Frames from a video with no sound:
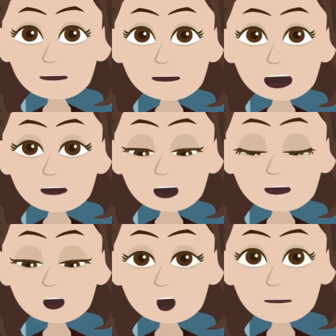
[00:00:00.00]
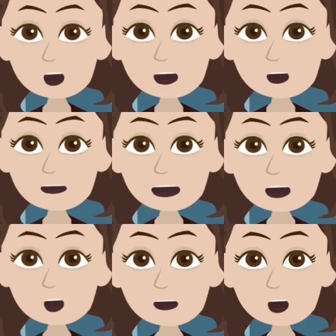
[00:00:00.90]
solution can be applied in the
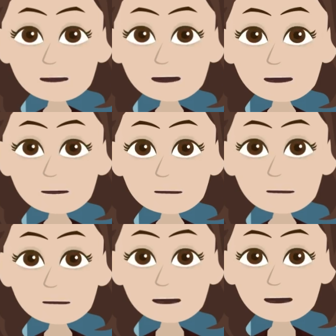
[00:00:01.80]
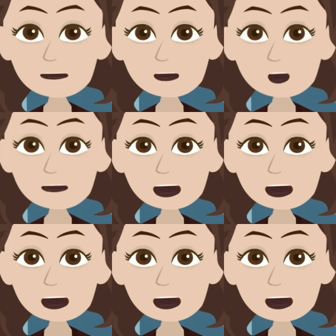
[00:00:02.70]
real-world setting, and to assess the